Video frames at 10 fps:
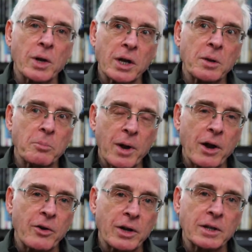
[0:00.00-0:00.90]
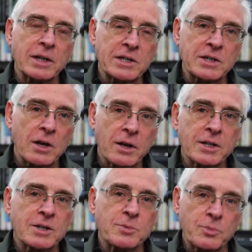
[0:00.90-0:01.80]
and in comparing these
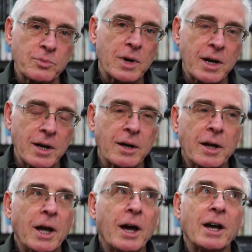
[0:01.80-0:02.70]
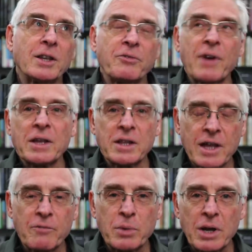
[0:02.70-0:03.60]
sites and the fact that
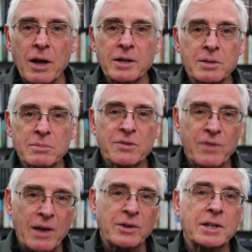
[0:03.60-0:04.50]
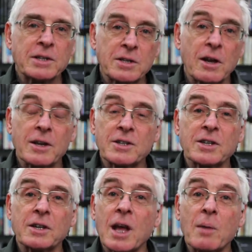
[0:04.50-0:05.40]
there have been items found in the
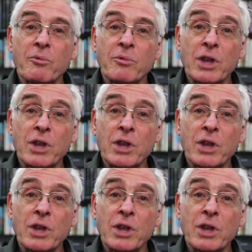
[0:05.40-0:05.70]
sites that come,